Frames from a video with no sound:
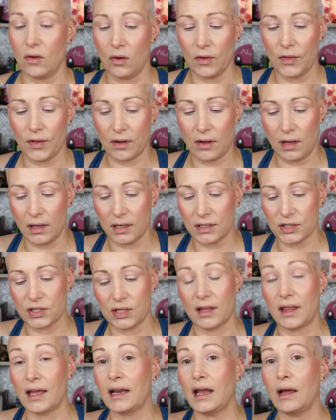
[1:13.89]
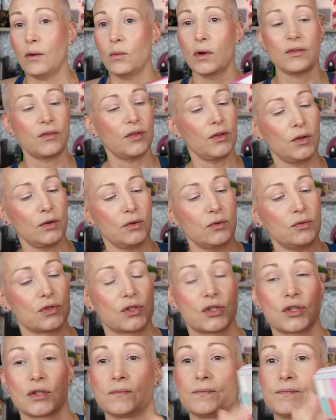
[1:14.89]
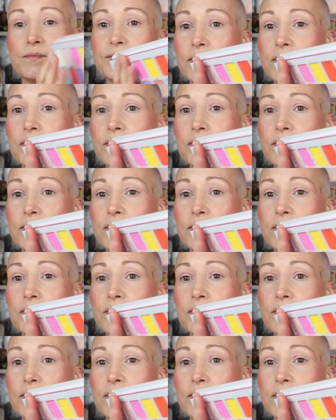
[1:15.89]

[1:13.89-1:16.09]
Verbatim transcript: all the colors that I want to use.